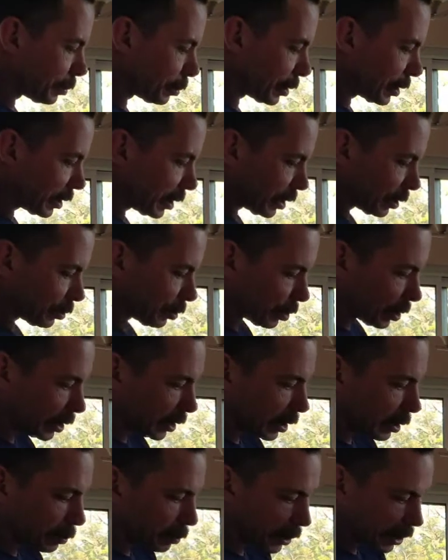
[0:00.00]
to completely unroll
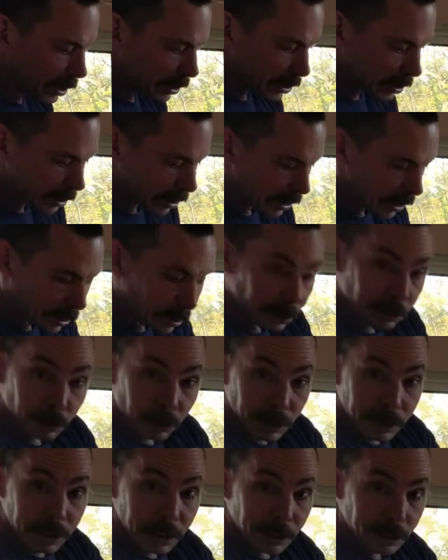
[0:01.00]
it. But it
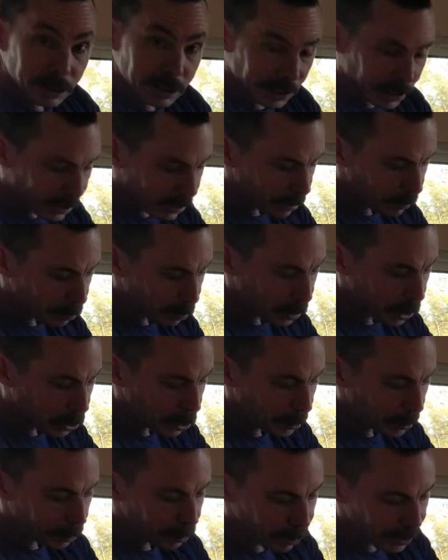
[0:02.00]
right here, this is the
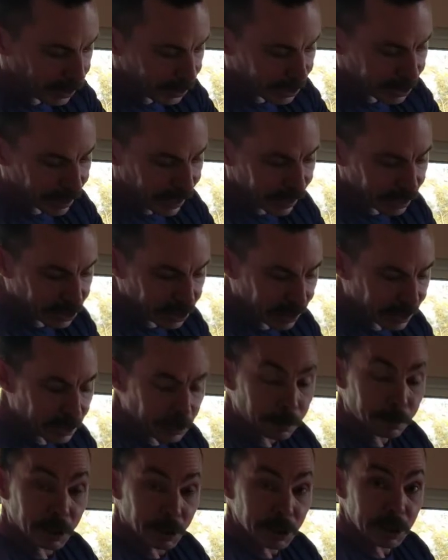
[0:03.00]
blow-up. It actually has
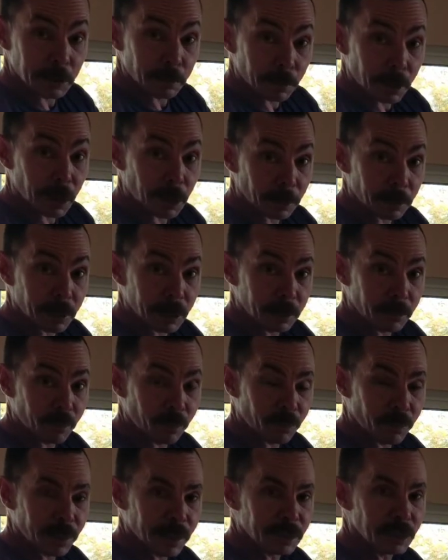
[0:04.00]
a built-in pump.
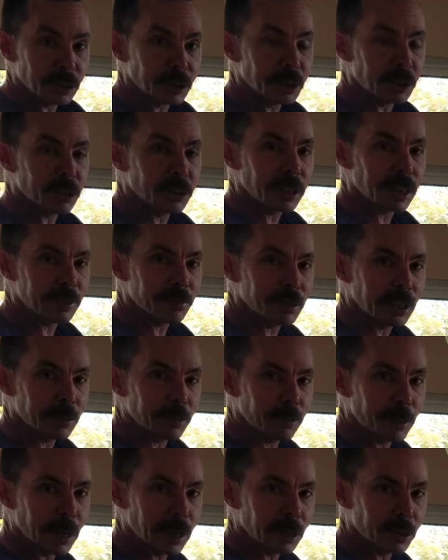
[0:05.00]
So you don't have to
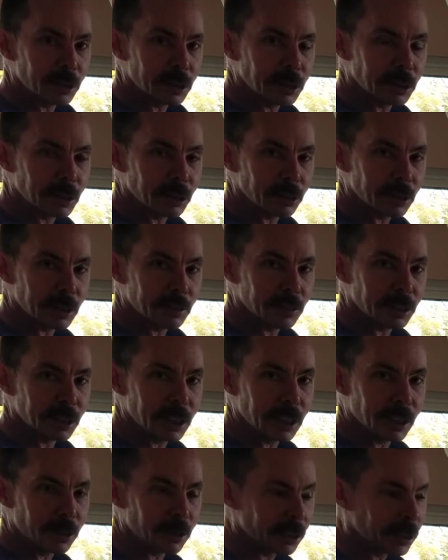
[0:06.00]
have batteries, you don't have to
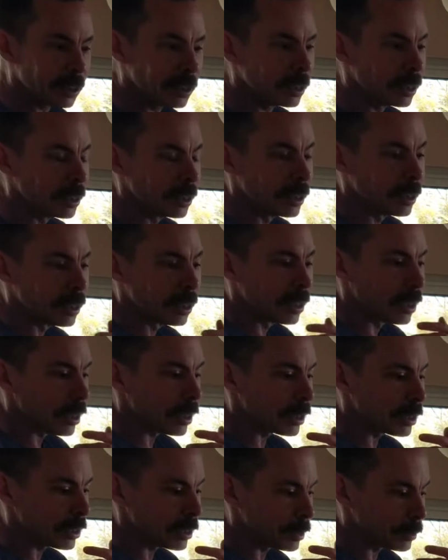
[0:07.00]
carry
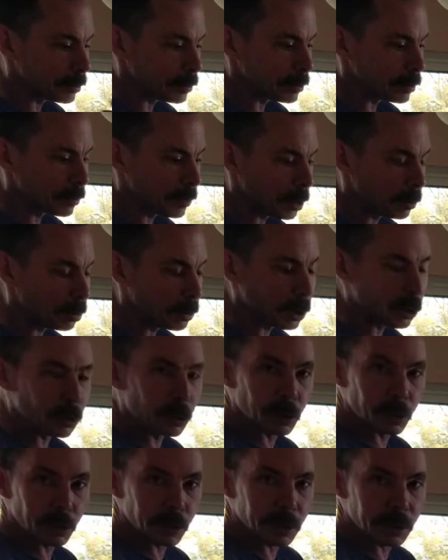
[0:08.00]
the
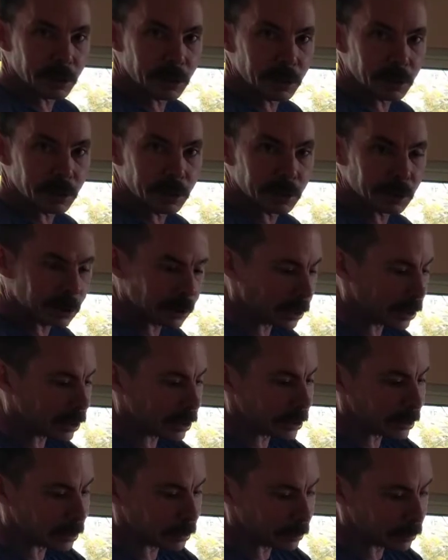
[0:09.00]
blower with you,
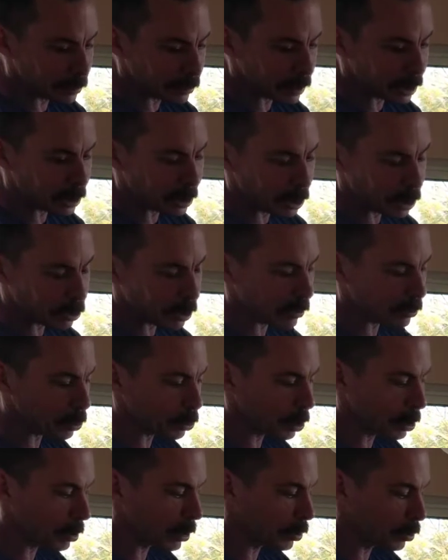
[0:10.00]
and you don't have to
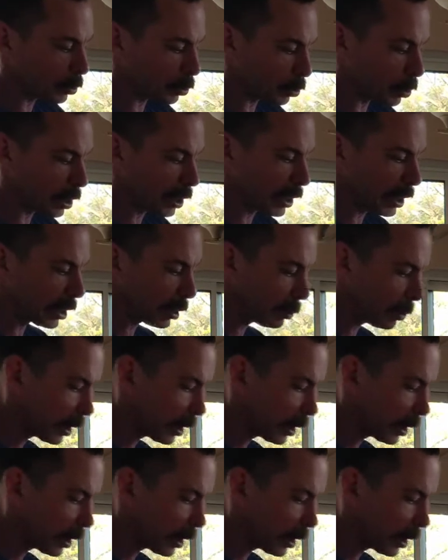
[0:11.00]
worry about running out